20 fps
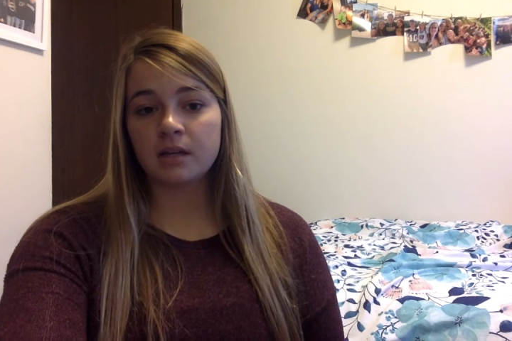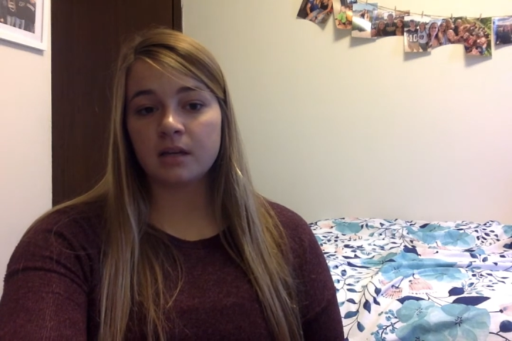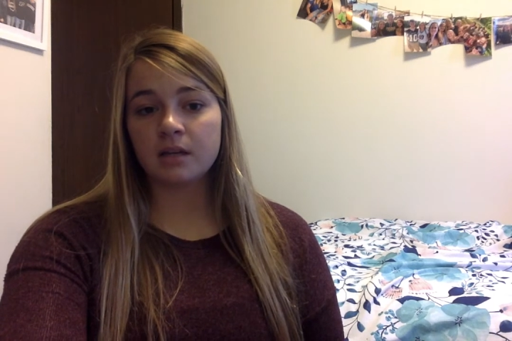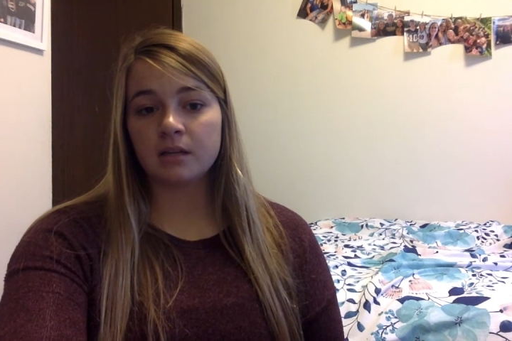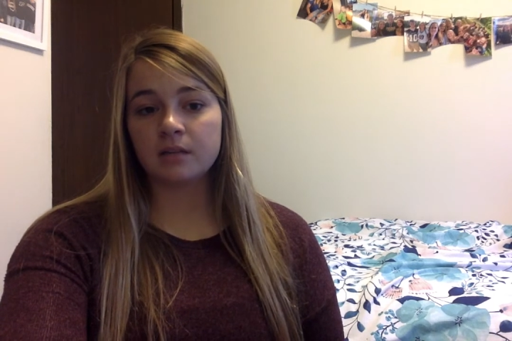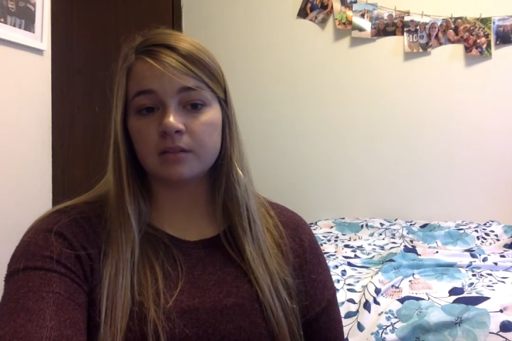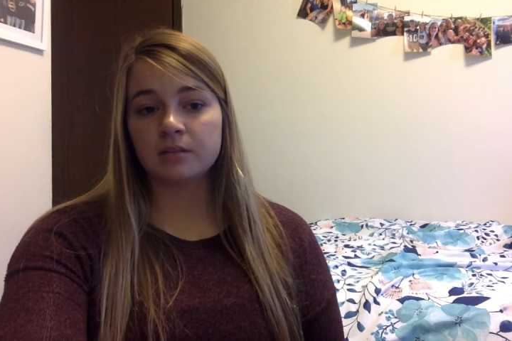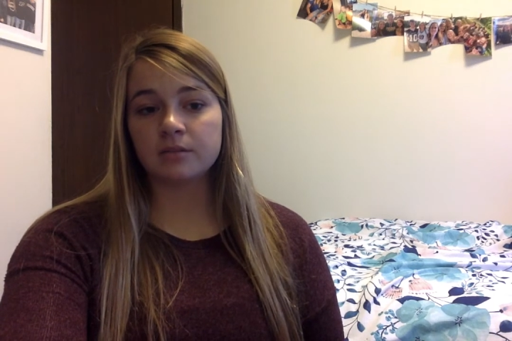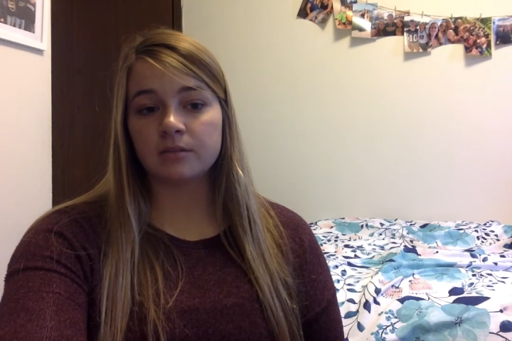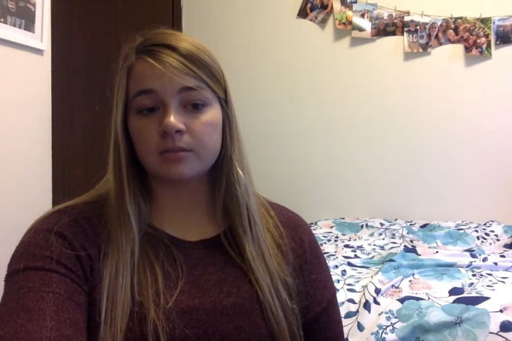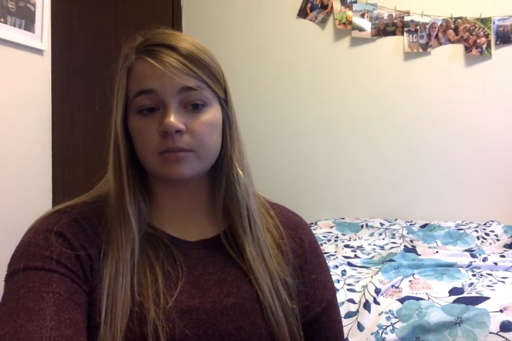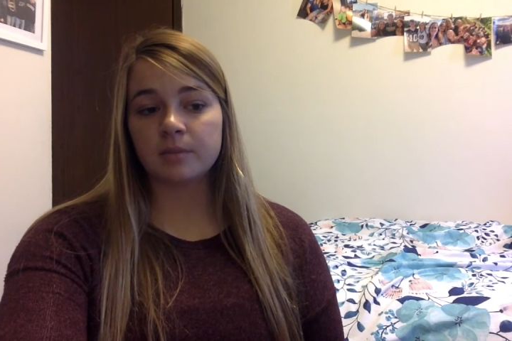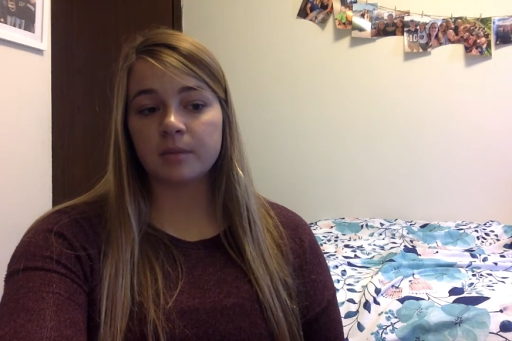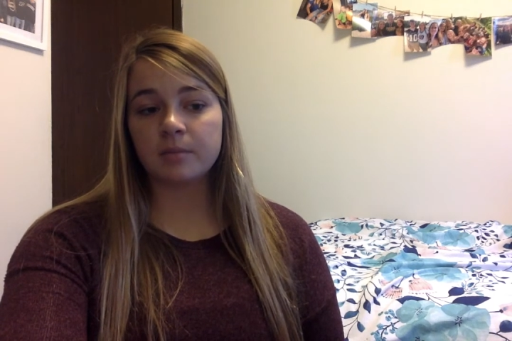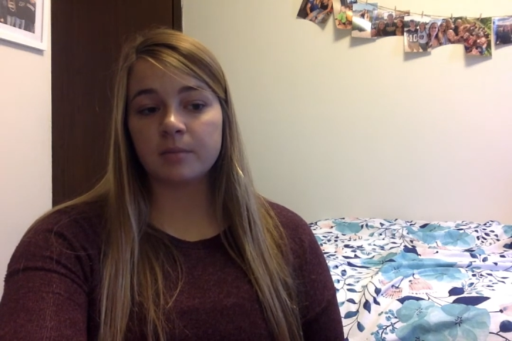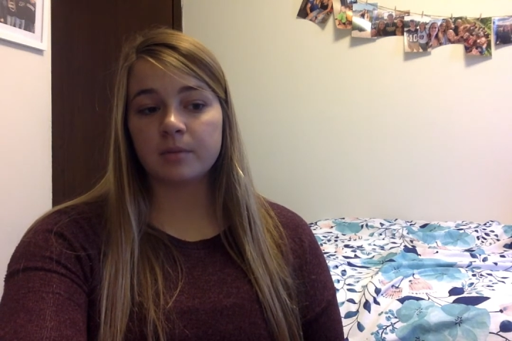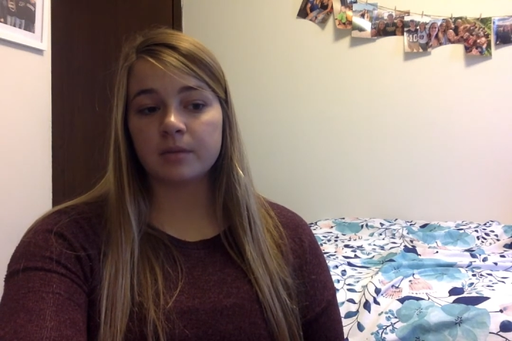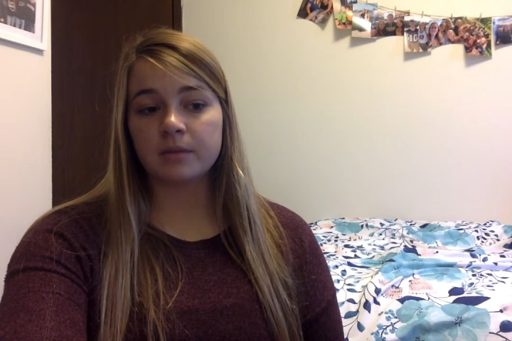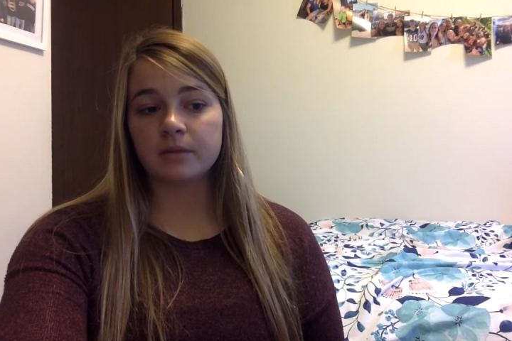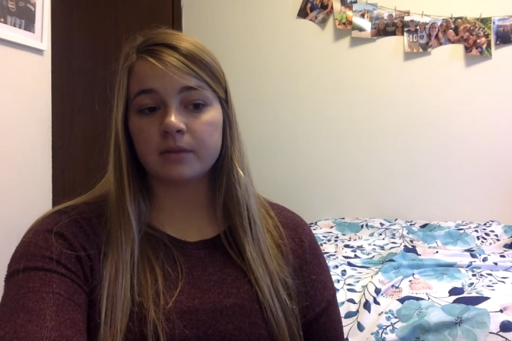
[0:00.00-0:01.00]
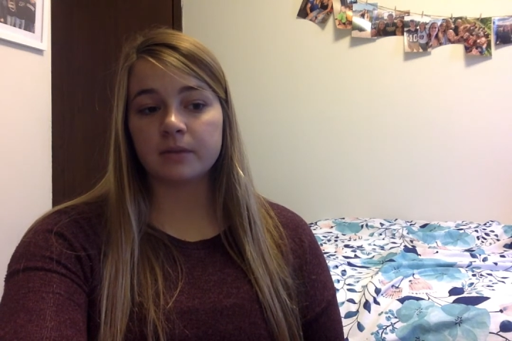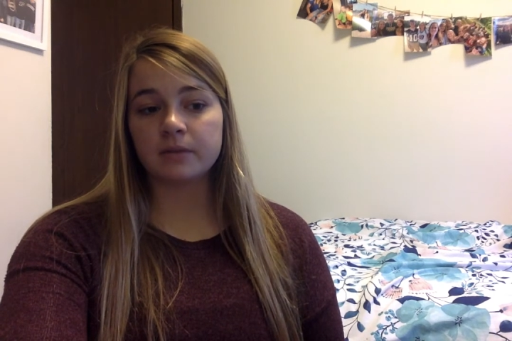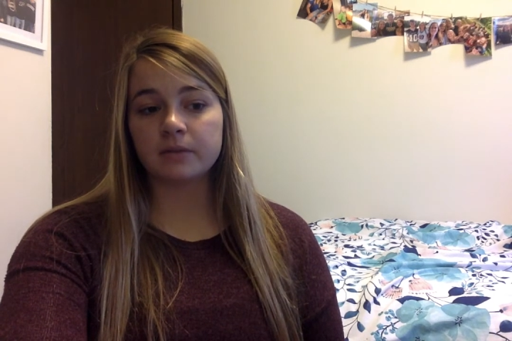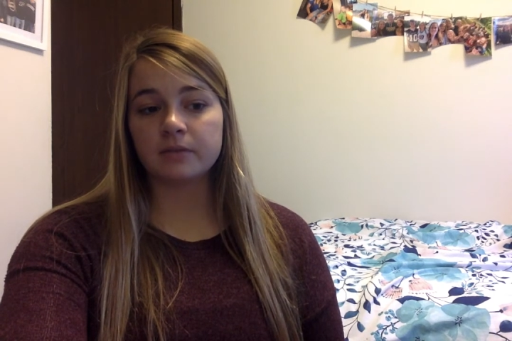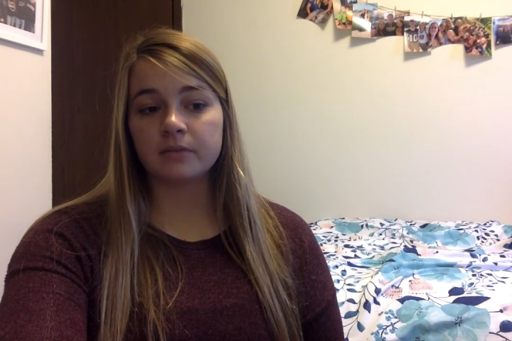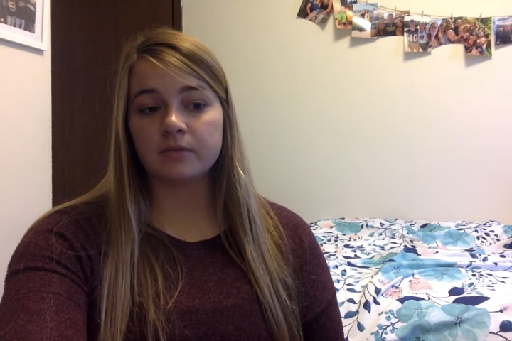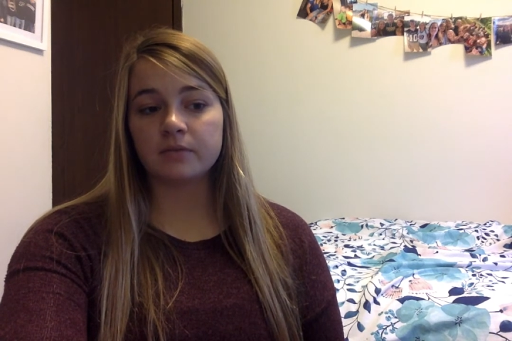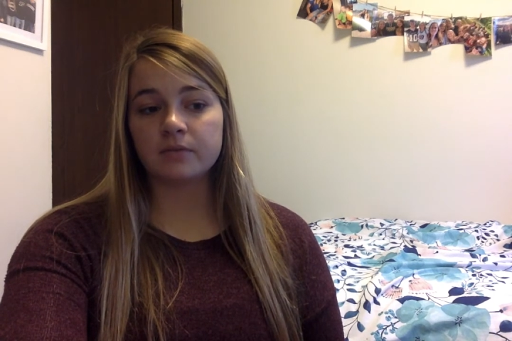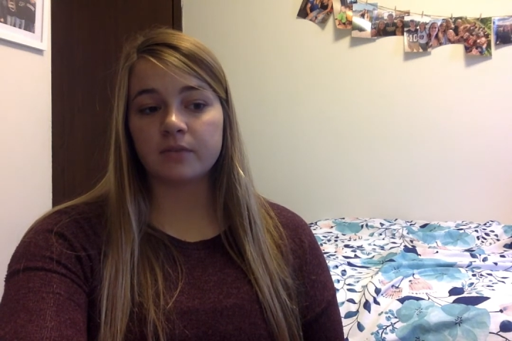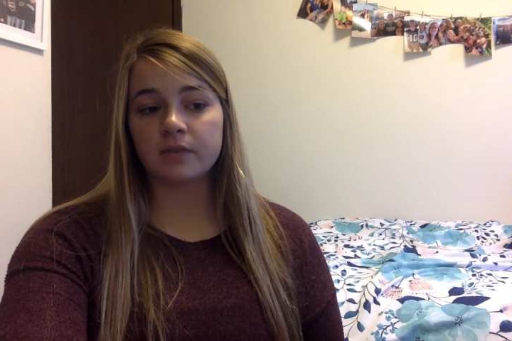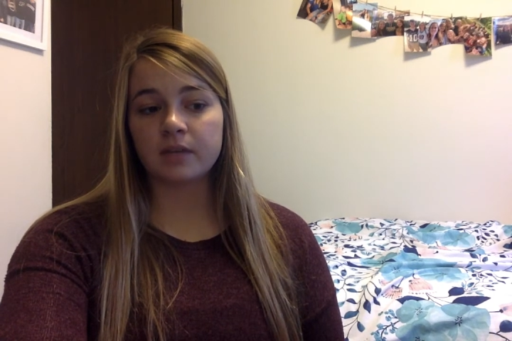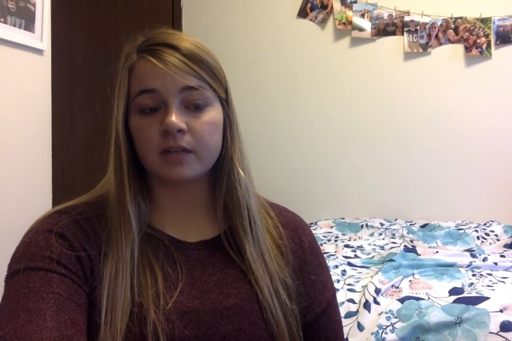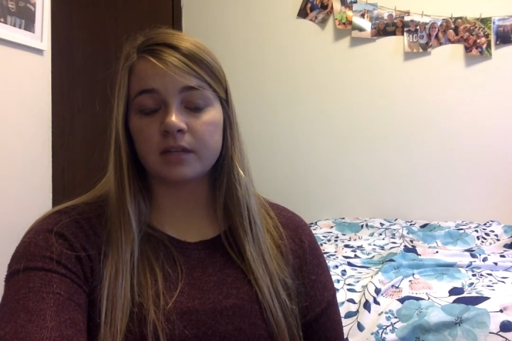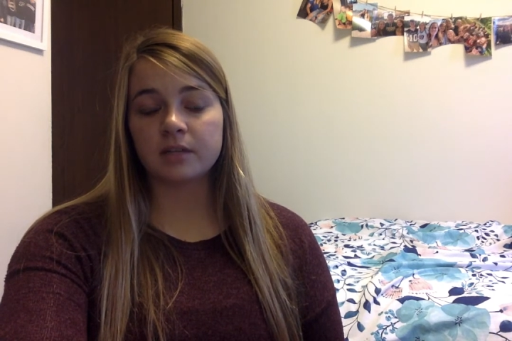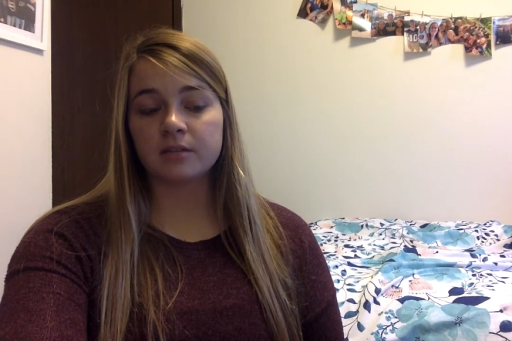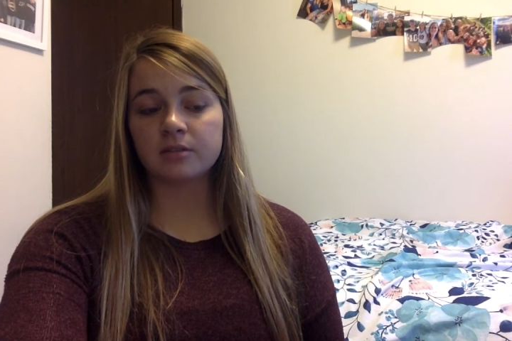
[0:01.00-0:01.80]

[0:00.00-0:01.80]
So remember, we're finding